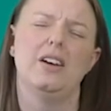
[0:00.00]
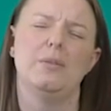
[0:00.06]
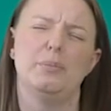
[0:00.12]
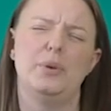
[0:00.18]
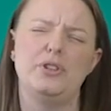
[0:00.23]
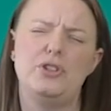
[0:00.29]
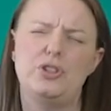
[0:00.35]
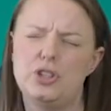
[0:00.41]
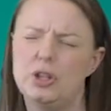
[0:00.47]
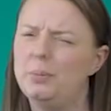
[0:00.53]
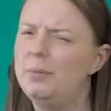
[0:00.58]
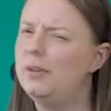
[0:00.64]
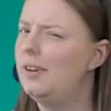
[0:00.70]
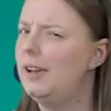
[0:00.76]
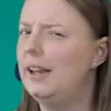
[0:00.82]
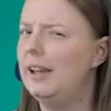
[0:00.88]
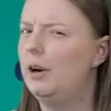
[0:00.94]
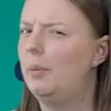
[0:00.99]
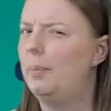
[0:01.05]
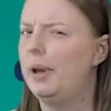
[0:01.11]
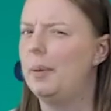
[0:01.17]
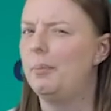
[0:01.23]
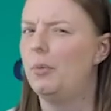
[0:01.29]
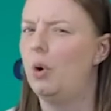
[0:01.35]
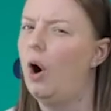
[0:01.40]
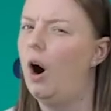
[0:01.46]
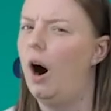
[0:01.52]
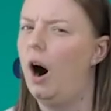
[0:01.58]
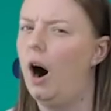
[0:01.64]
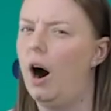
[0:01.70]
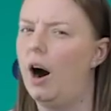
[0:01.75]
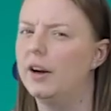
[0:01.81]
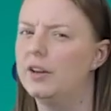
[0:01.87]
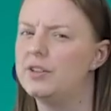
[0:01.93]
But some are a little bit more
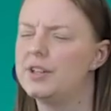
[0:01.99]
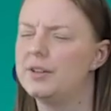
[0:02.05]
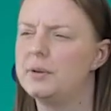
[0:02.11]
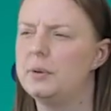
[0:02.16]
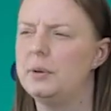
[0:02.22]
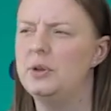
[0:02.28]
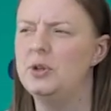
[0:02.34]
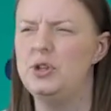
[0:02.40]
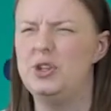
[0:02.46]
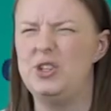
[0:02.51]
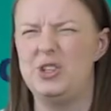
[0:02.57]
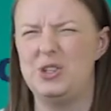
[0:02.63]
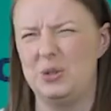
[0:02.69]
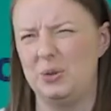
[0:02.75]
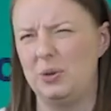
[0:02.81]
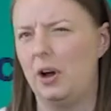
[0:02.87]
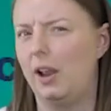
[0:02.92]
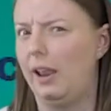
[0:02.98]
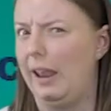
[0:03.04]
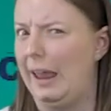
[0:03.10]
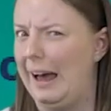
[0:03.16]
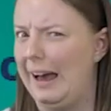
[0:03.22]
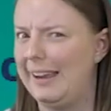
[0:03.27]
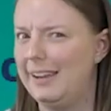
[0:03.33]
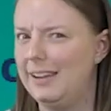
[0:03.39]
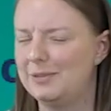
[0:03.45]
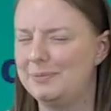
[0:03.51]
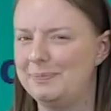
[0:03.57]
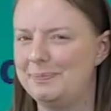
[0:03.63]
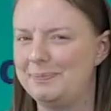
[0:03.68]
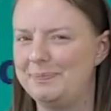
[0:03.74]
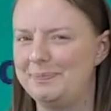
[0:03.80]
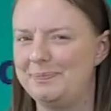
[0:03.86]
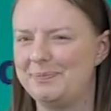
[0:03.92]
hard. Do not lie.
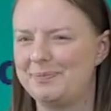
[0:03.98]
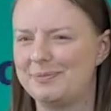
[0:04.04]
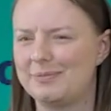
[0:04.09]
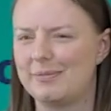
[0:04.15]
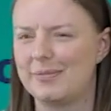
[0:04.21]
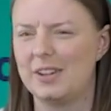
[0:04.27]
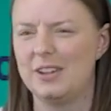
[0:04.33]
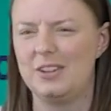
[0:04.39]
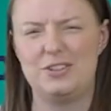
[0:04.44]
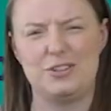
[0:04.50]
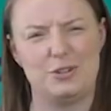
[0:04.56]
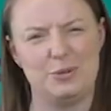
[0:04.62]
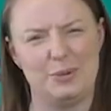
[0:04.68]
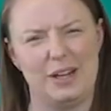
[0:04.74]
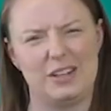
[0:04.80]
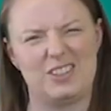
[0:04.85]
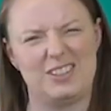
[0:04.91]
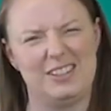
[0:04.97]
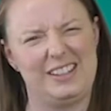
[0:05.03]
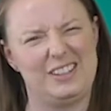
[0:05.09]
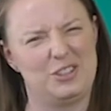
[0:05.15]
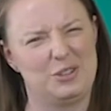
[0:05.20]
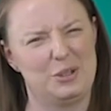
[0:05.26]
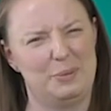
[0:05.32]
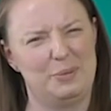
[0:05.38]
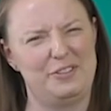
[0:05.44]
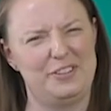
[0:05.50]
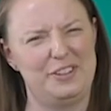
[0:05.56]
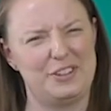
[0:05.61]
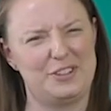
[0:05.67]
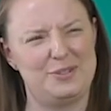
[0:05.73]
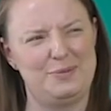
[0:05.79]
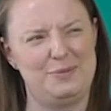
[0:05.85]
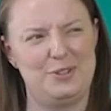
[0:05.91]
Do actually some of
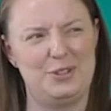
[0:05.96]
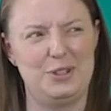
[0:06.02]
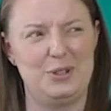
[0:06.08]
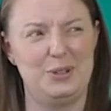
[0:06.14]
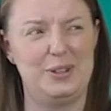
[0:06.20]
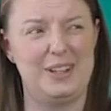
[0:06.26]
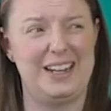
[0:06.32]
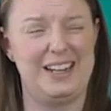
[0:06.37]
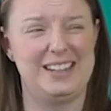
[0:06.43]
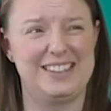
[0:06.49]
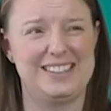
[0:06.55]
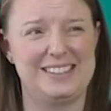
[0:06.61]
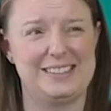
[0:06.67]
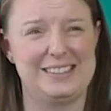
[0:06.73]
us do that?